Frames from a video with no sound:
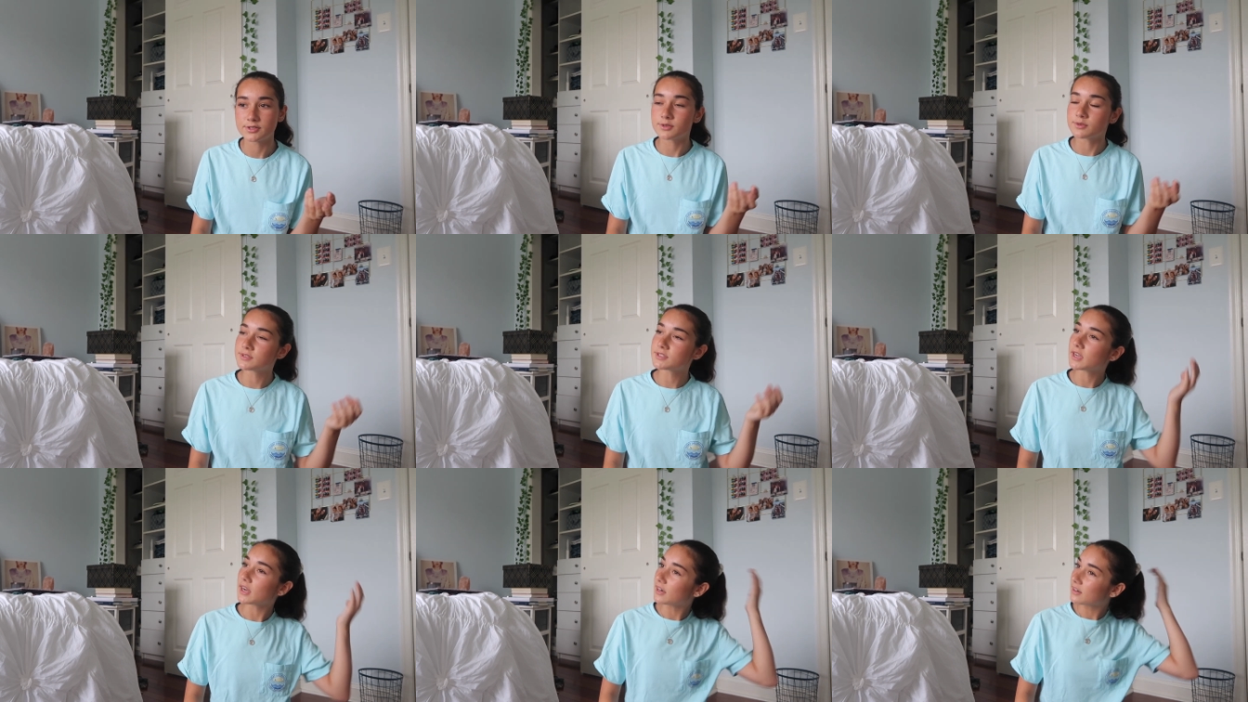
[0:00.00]
So
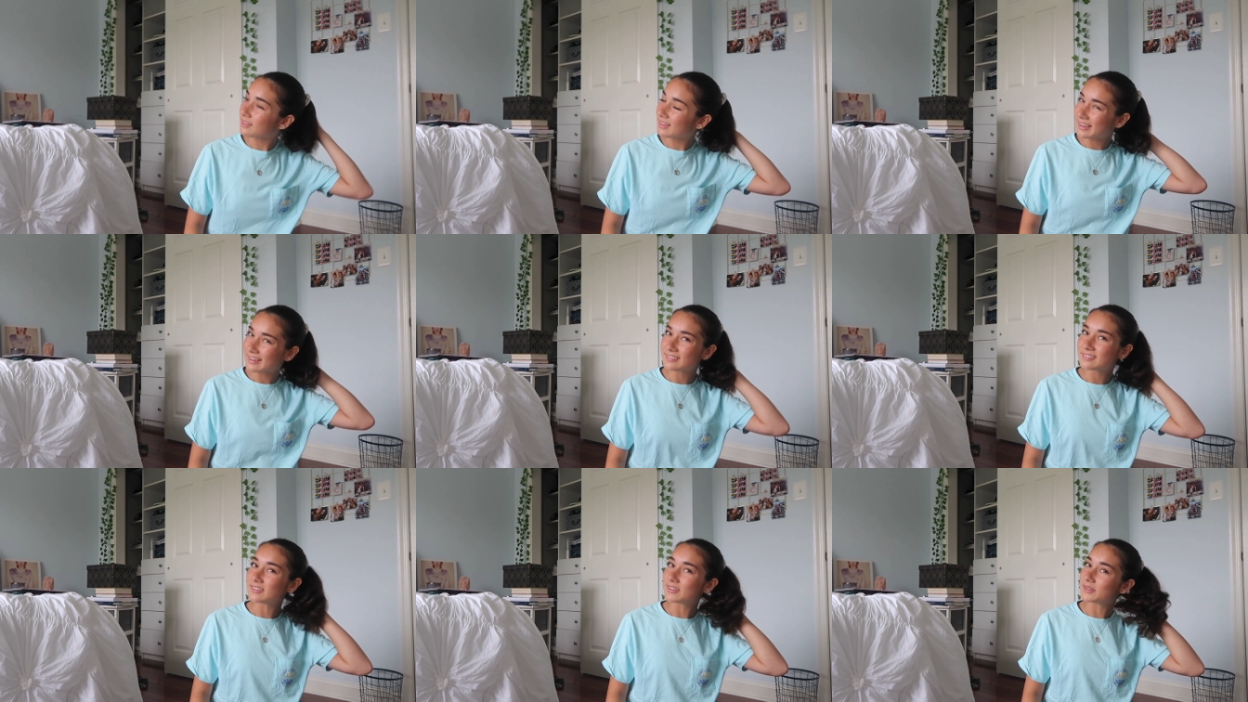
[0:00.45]
it's kind of
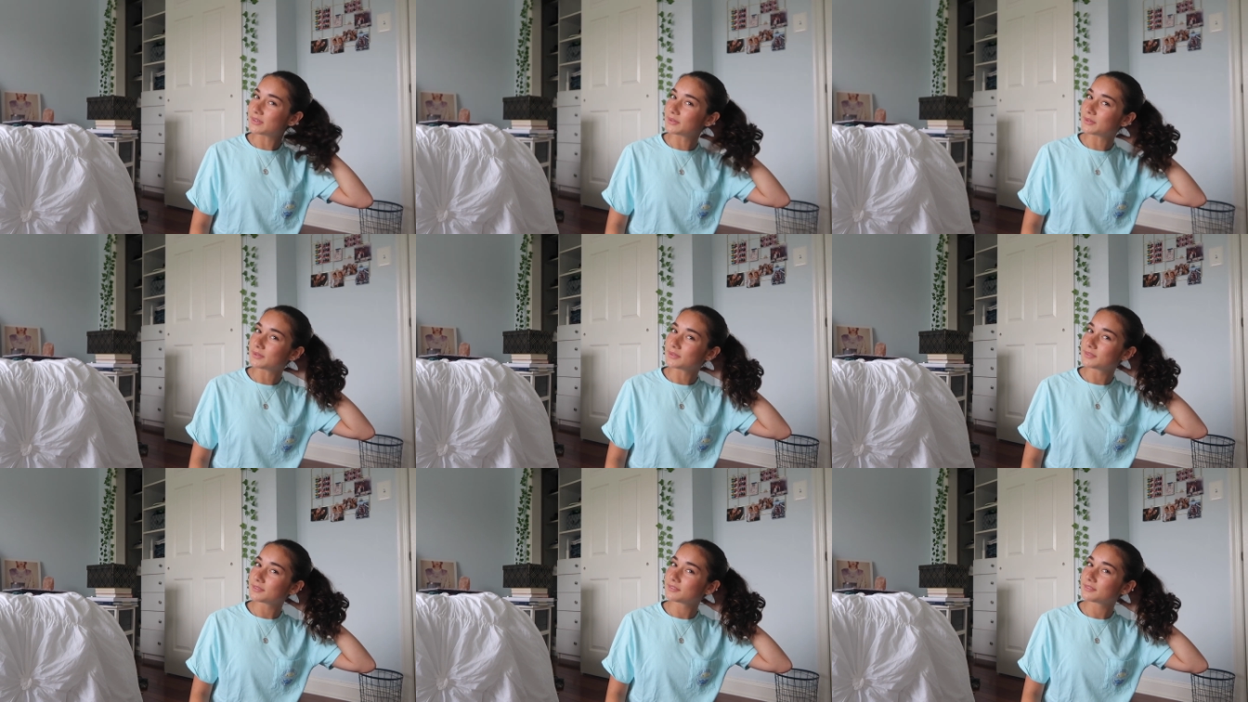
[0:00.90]
like
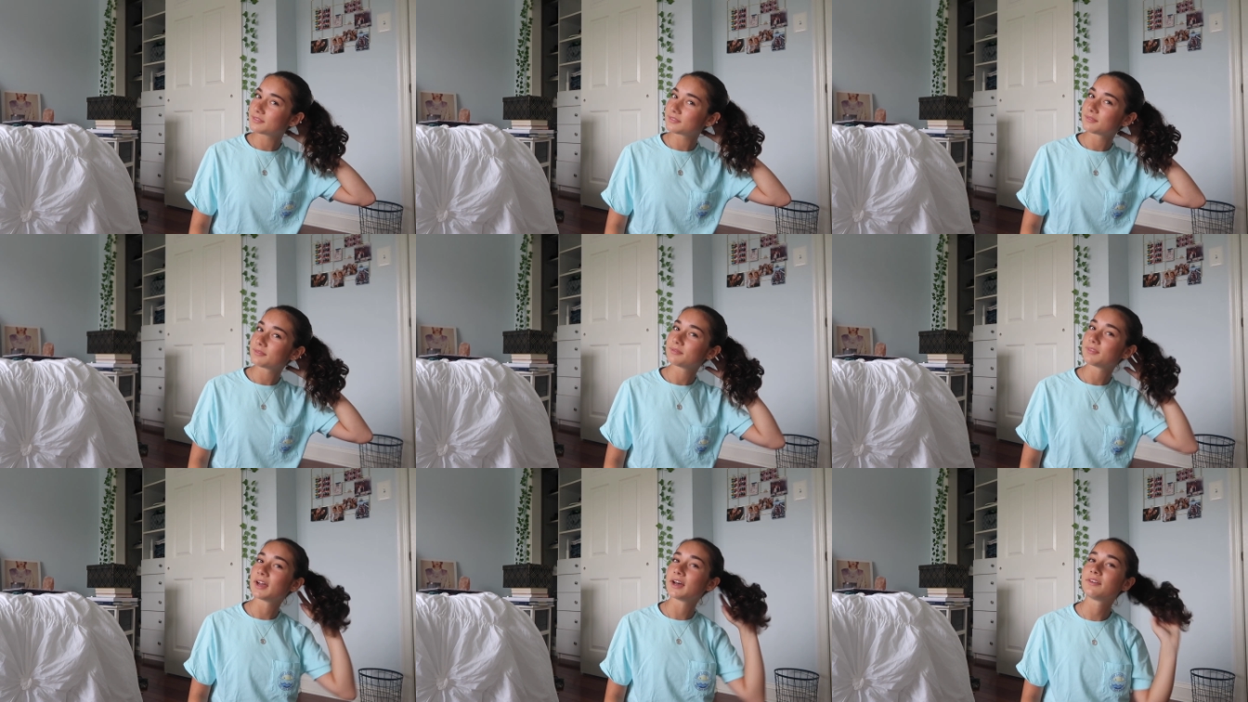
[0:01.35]
two
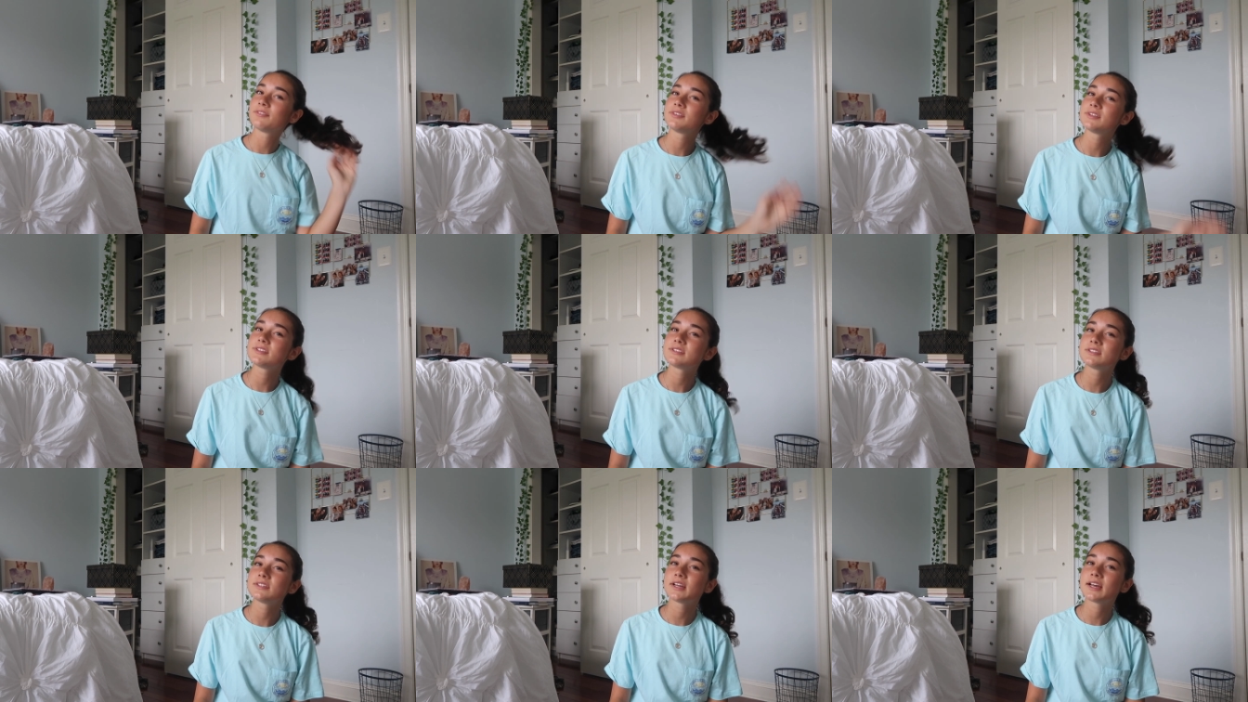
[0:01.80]

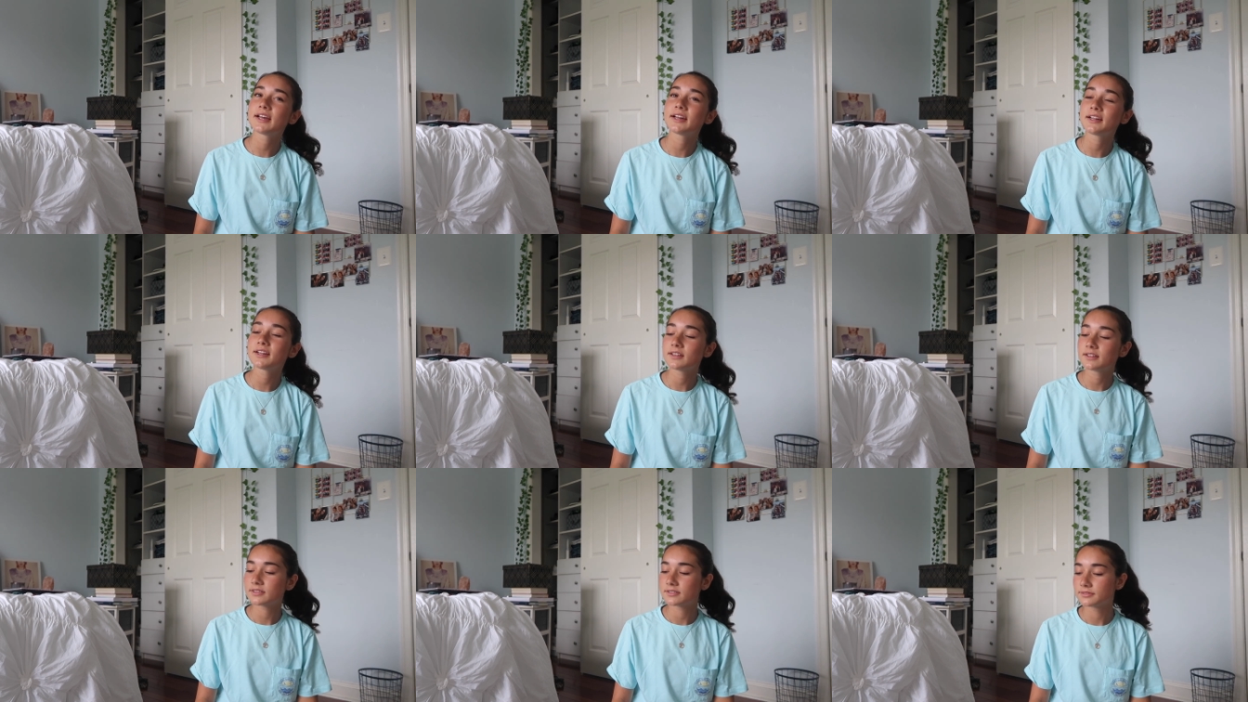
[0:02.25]
outfits a
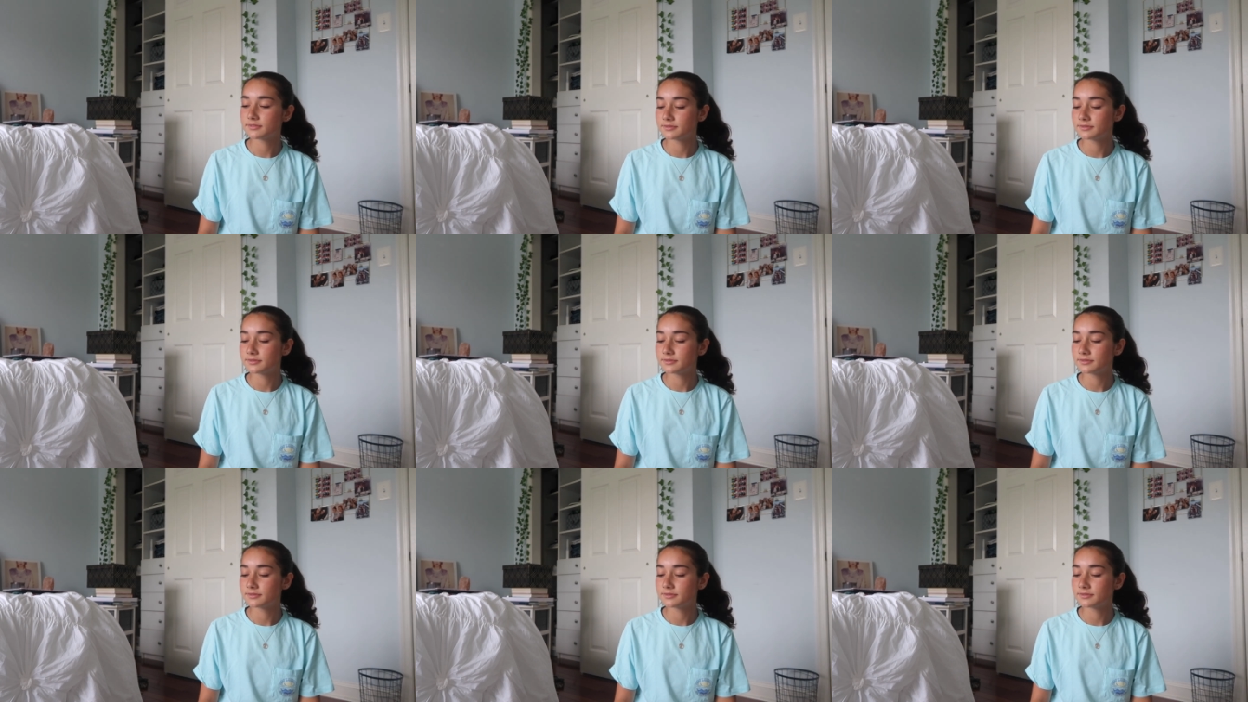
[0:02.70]
day.